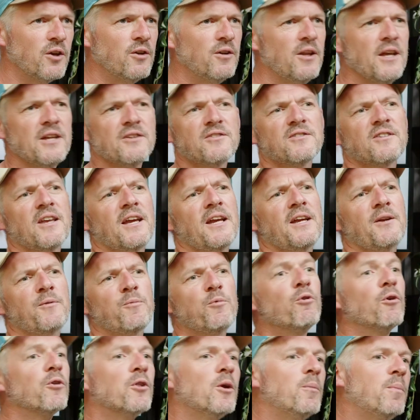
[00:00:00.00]
let's say
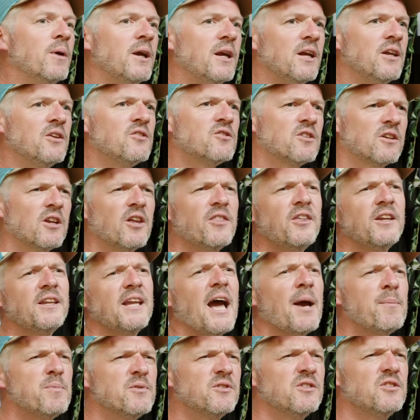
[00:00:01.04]
we're on the beach, and I think that
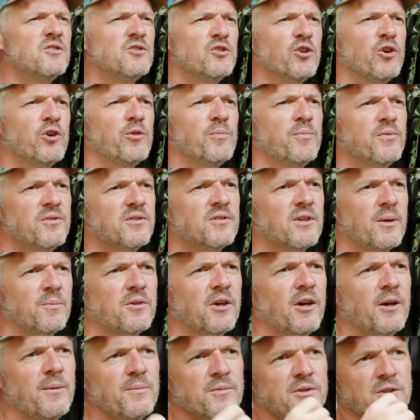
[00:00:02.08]
happens in jobs
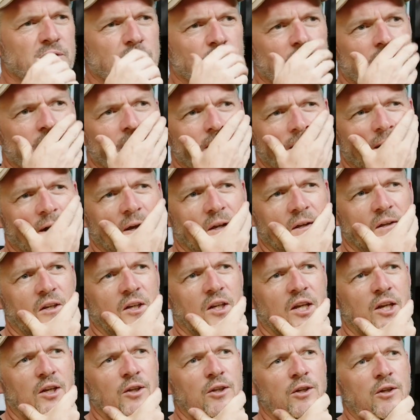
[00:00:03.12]
sometimes as well. Like, you
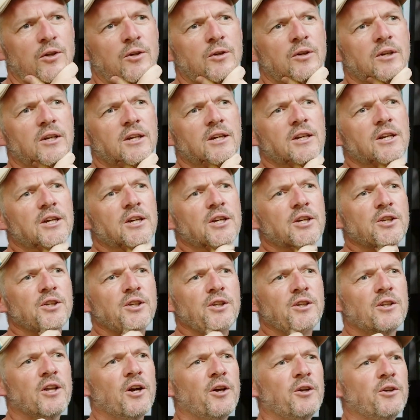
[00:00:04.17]
know,
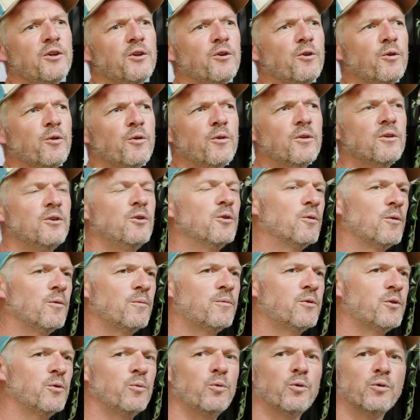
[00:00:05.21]
you're
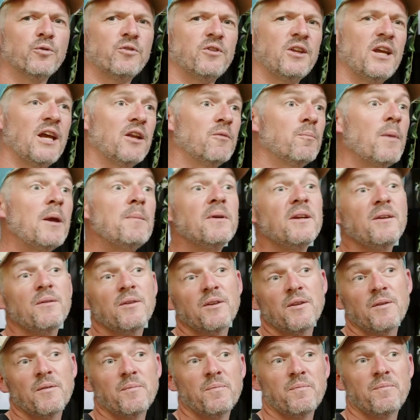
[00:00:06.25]
towards the end, maybe
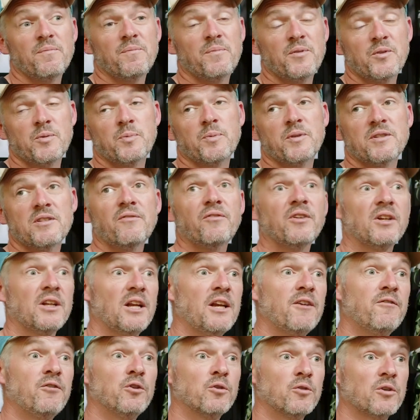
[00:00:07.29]
specifically
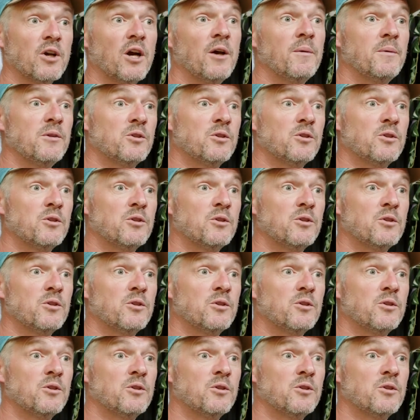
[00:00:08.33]
if you're kind of